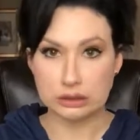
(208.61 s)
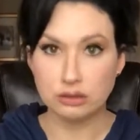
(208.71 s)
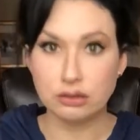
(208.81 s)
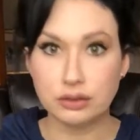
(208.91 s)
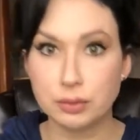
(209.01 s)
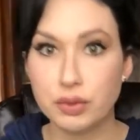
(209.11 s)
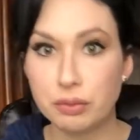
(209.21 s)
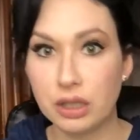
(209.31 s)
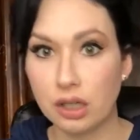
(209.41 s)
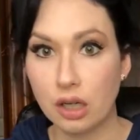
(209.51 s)
I don't know it's supposed
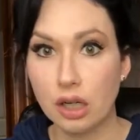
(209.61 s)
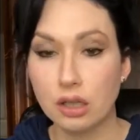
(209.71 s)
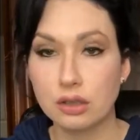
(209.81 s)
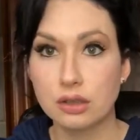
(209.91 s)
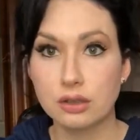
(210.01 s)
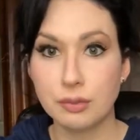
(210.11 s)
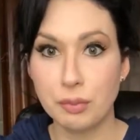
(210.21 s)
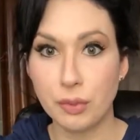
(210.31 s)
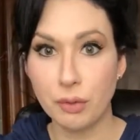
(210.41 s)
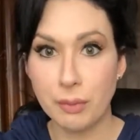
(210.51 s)
to be that hot. I'll
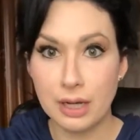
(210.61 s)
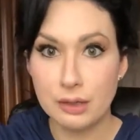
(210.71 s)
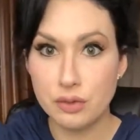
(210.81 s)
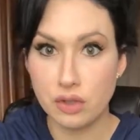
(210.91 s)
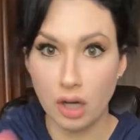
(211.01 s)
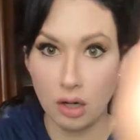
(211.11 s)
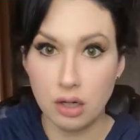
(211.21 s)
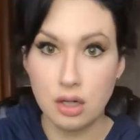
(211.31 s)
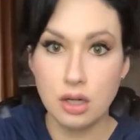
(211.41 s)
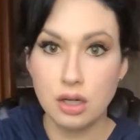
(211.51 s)
burn my house down.